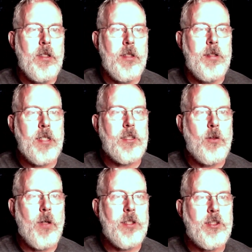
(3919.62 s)
Next
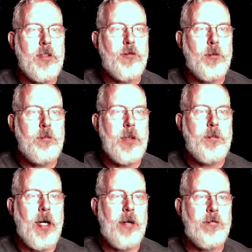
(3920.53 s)
question from
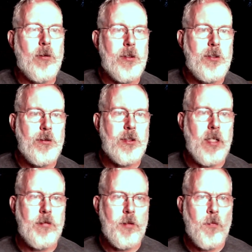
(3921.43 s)

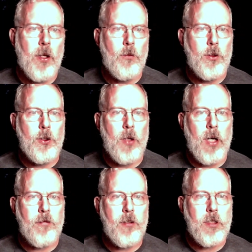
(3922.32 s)
BPAT427. Would you
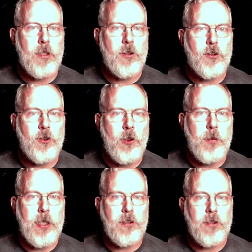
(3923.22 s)
ever consume
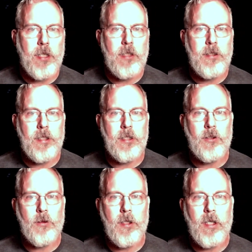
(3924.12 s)
a psychedelic
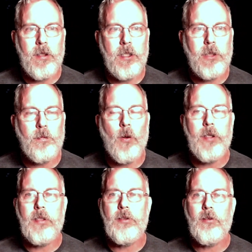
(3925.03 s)
drug at this
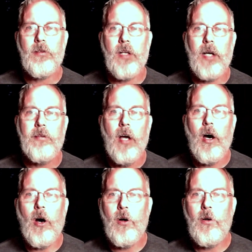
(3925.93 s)
point in your life?
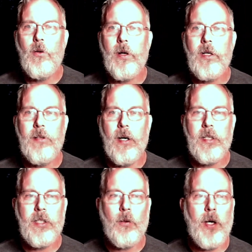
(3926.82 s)
Oh, what a
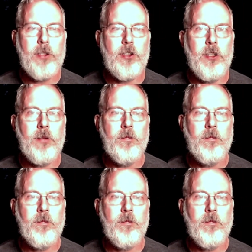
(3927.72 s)
naughty question.